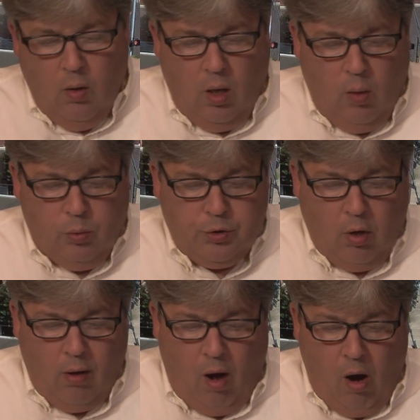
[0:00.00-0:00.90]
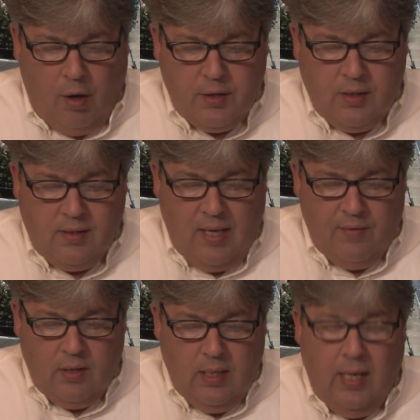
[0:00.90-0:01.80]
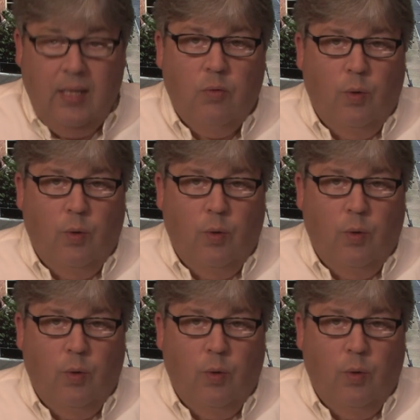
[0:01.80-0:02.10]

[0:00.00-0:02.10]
uh, will start August the 17th,